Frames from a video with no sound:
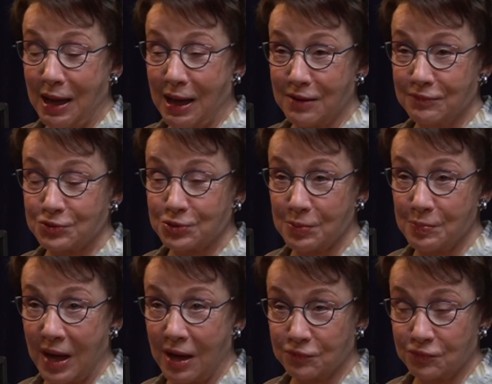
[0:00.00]
after
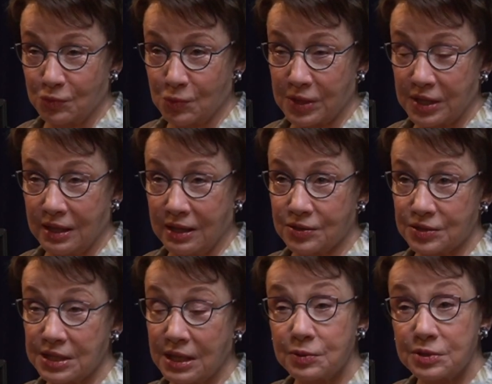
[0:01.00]
about 4
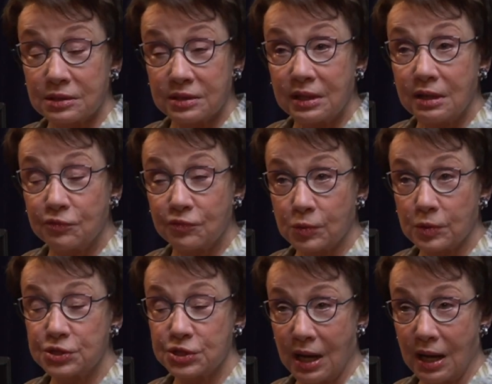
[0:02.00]
years. And I was looking for
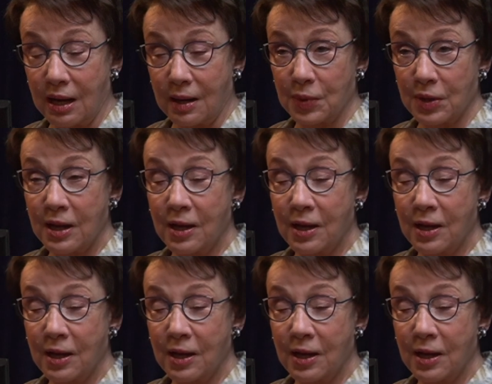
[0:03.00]
a job.